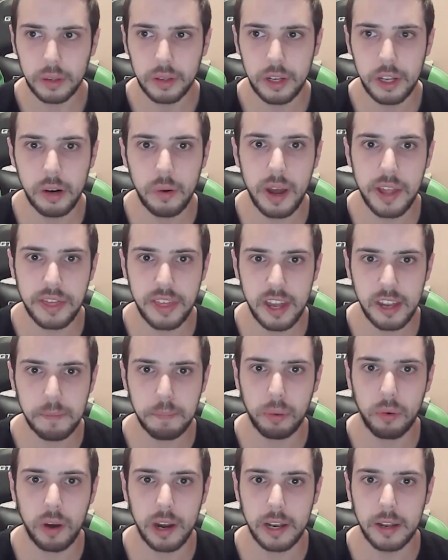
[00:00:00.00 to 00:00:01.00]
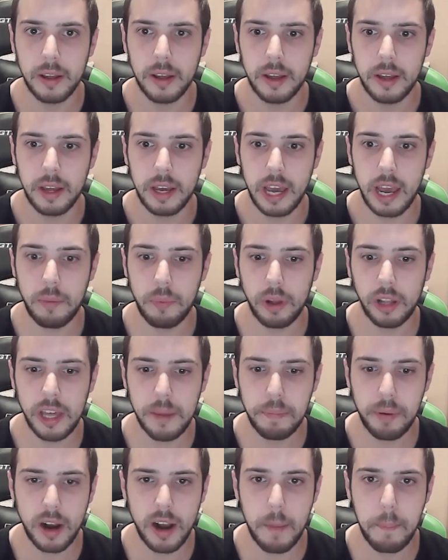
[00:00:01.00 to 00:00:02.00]
at this point, it really
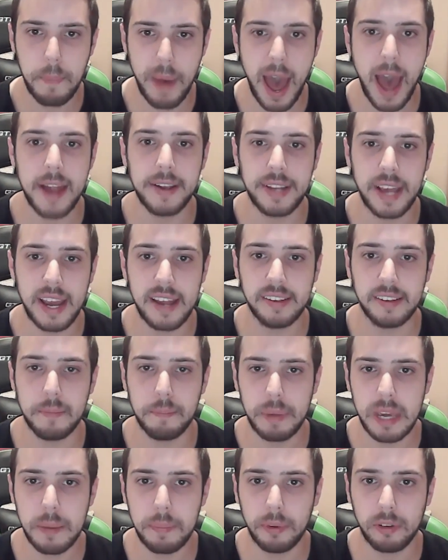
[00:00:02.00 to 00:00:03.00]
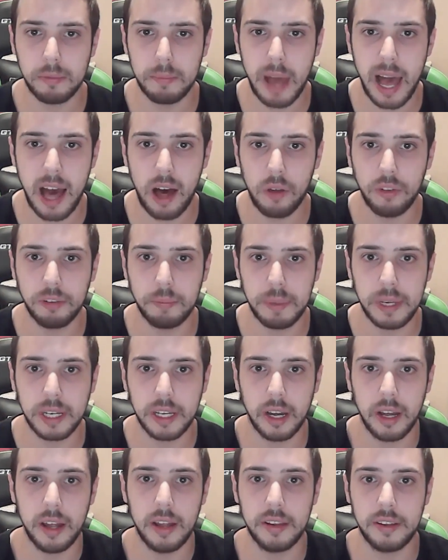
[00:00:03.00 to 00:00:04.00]
brought a bad taste in people's mouths
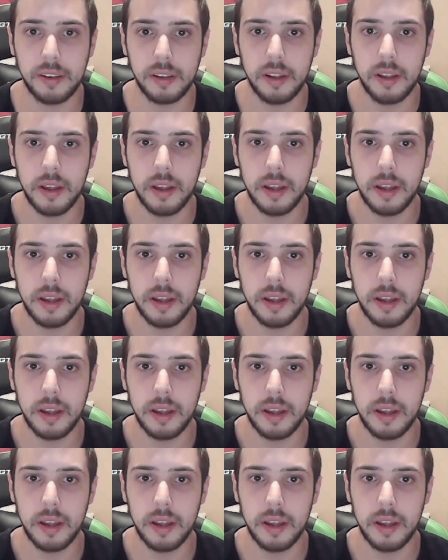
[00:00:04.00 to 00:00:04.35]
because,